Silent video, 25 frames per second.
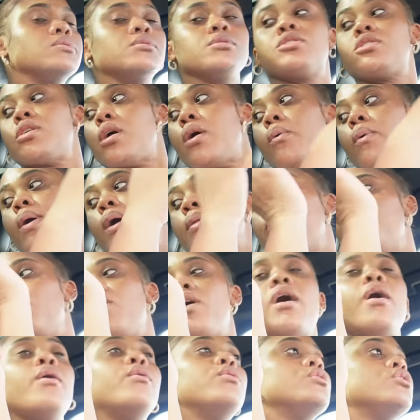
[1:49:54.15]
So one more,
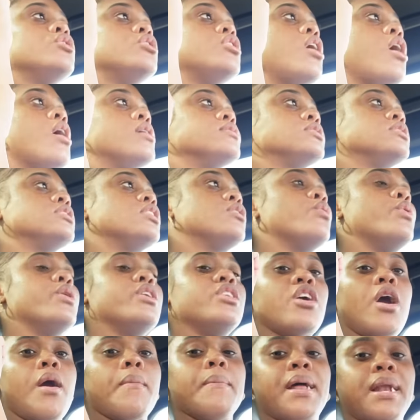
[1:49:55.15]
I do know.
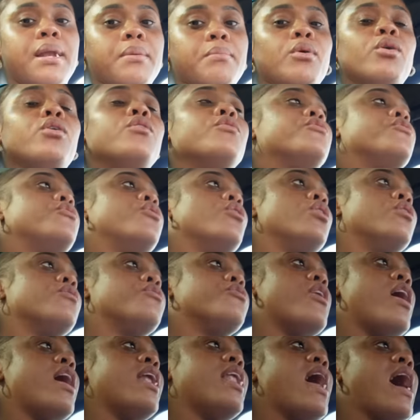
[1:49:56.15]
Queen, your belly full
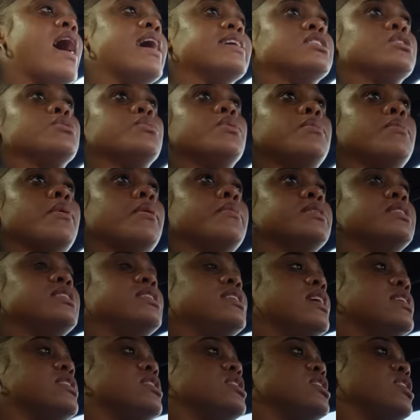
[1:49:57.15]
from last week. Let me
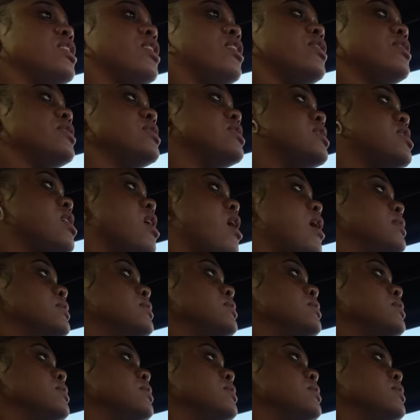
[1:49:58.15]
taste yours.